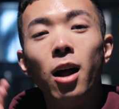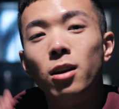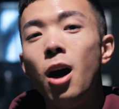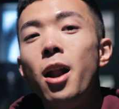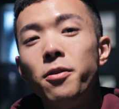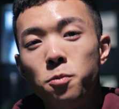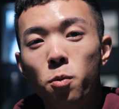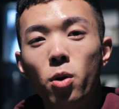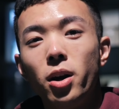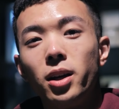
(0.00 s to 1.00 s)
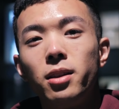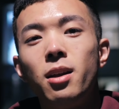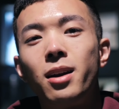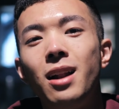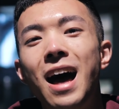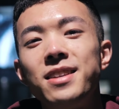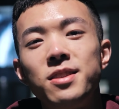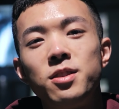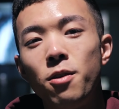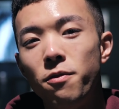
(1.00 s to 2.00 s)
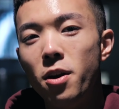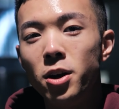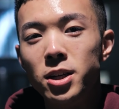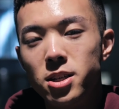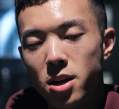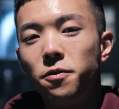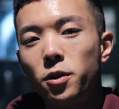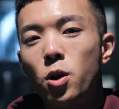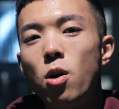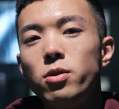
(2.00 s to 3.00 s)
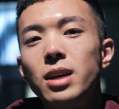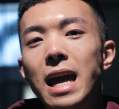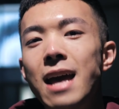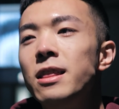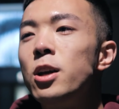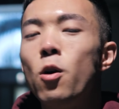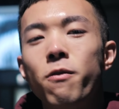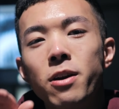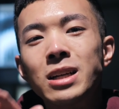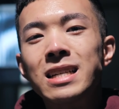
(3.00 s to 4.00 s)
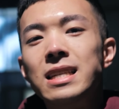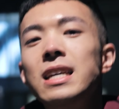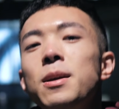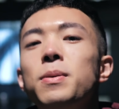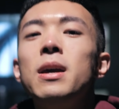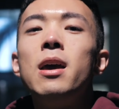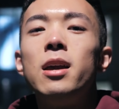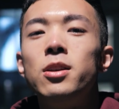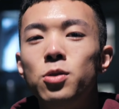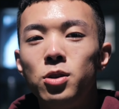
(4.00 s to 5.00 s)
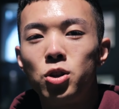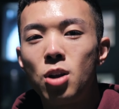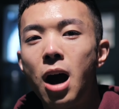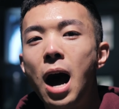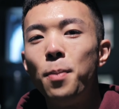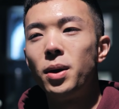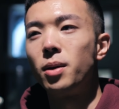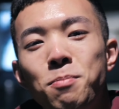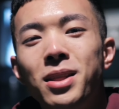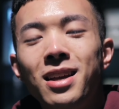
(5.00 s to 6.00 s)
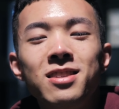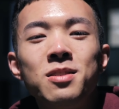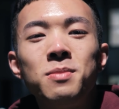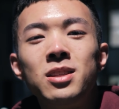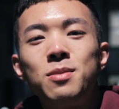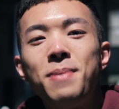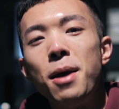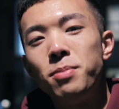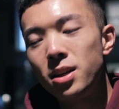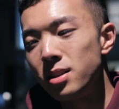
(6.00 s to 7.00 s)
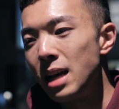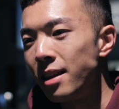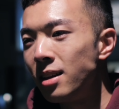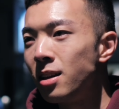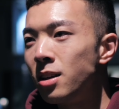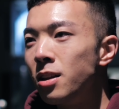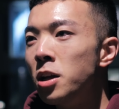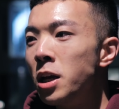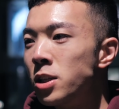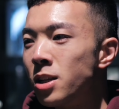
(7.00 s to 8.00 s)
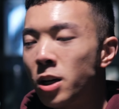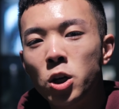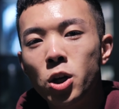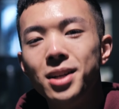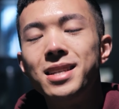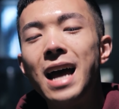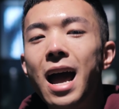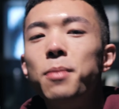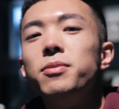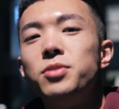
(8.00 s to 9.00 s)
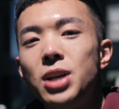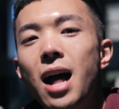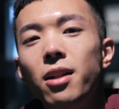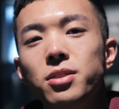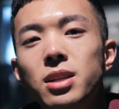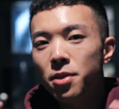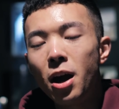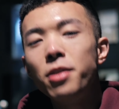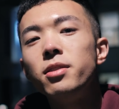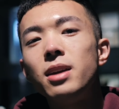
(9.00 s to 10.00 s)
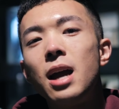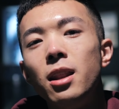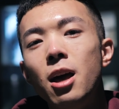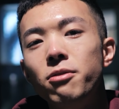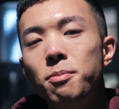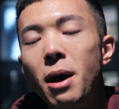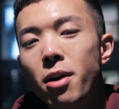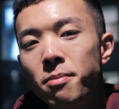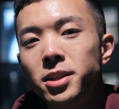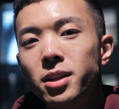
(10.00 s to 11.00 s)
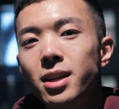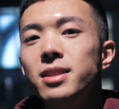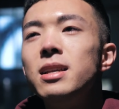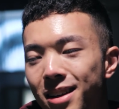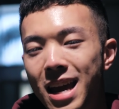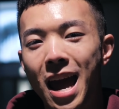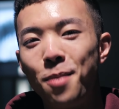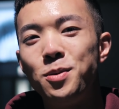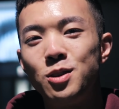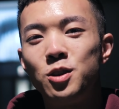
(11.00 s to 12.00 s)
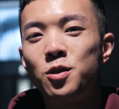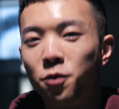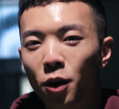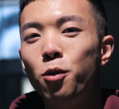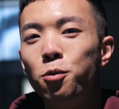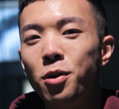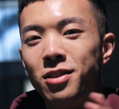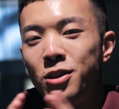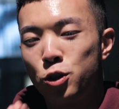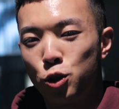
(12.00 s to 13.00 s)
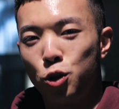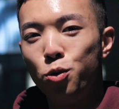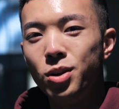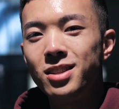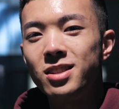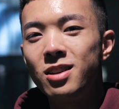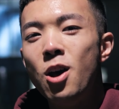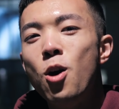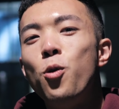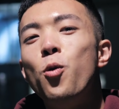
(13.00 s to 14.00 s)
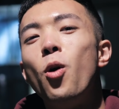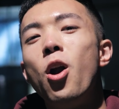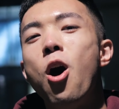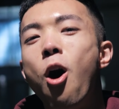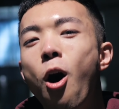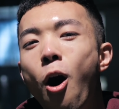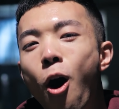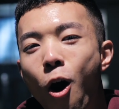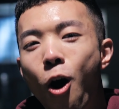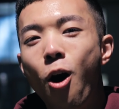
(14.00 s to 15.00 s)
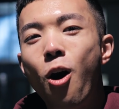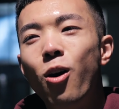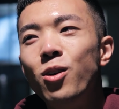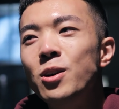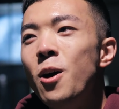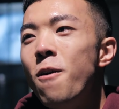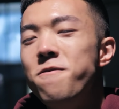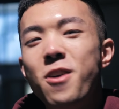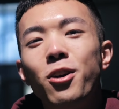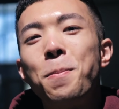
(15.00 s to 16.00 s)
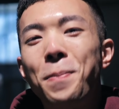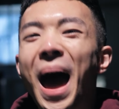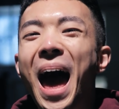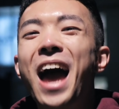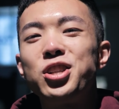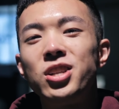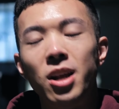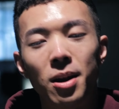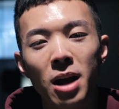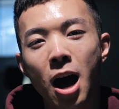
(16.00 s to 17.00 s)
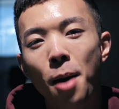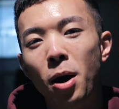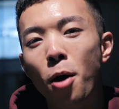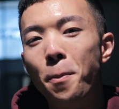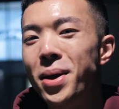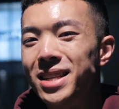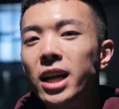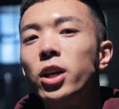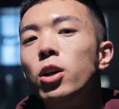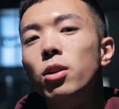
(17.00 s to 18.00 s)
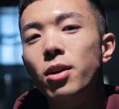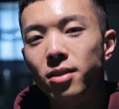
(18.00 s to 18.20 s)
a lot of work. The classes are very difficult and they go very deep into each topic. But that doesn't mean it's bad, because I think it's a good type of challenge. The other thing I love about MIT is the campus is filled with students who are all very passionate about a particular